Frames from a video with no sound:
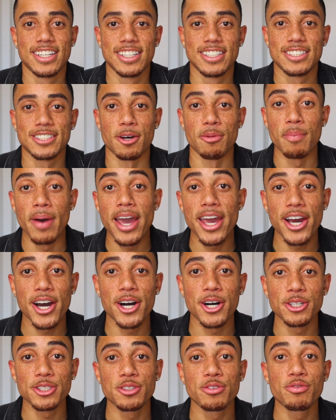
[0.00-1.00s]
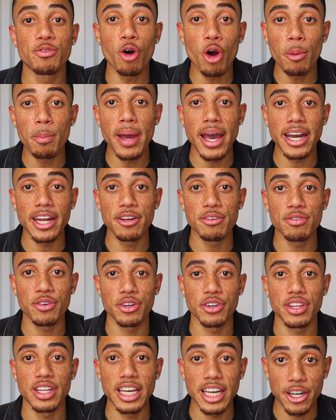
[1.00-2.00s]
So Mayo's formatting
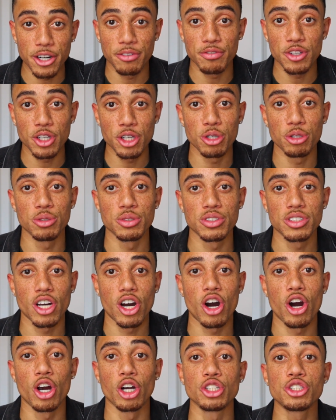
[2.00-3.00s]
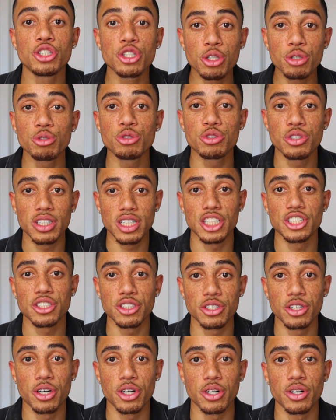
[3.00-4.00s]
for the interviews are two
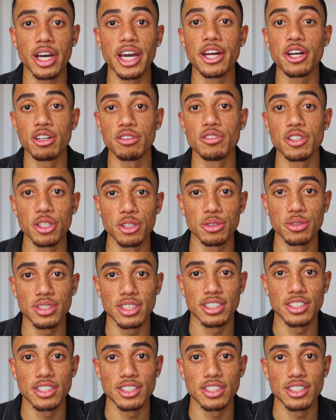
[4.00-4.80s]
traditional interviews,